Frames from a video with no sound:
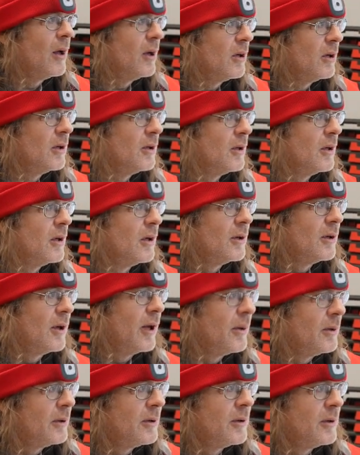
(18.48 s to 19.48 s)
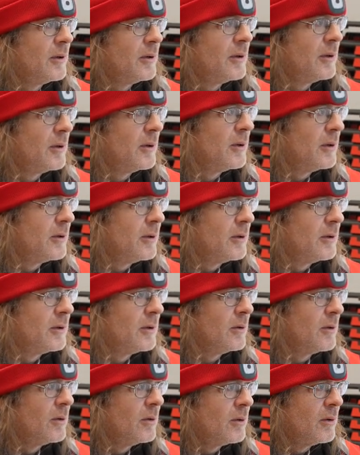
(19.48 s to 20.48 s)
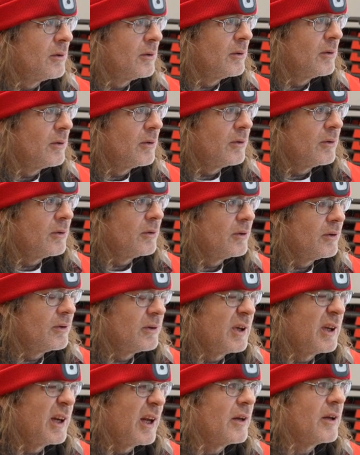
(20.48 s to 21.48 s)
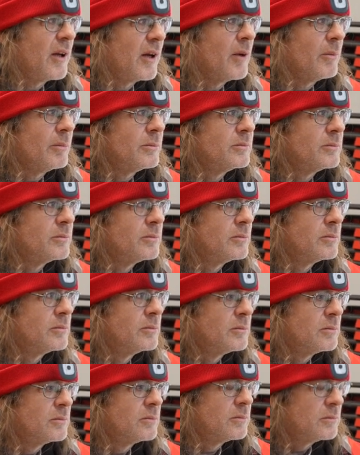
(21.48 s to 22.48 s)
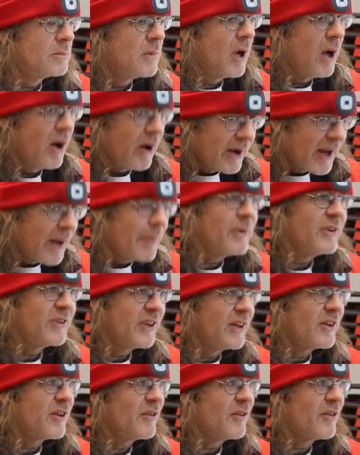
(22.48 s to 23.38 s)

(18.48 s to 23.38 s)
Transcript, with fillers: right, so em- Emily's been doing all the organising, but you're yeah, yeah. kind of the face of, La- of I LARPCon. am